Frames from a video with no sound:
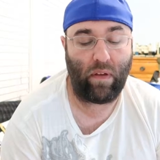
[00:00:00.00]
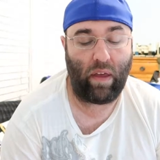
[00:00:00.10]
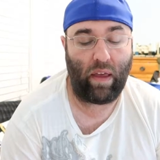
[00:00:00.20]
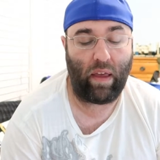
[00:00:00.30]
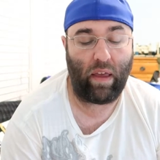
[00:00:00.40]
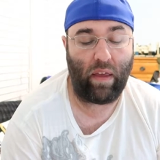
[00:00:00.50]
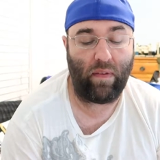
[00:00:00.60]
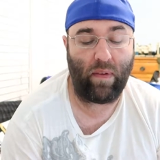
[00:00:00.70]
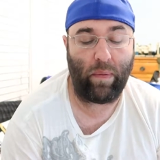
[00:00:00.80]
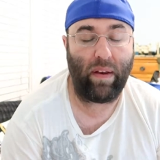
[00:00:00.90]

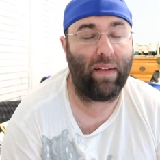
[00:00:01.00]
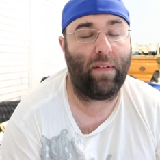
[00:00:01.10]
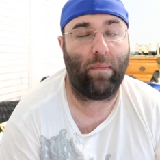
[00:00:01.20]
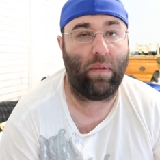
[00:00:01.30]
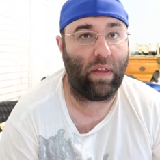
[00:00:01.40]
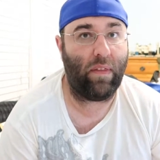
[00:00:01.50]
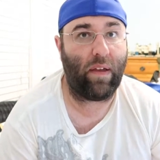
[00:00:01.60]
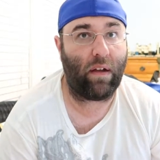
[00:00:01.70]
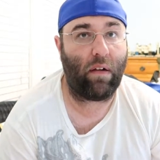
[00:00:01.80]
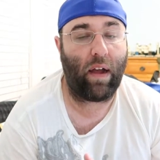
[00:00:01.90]
and Zoe doesn't believe
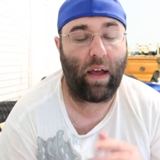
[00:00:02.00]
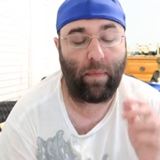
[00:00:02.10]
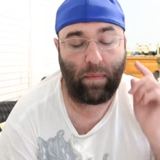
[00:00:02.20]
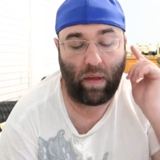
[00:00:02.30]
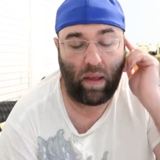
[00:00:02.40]
that crap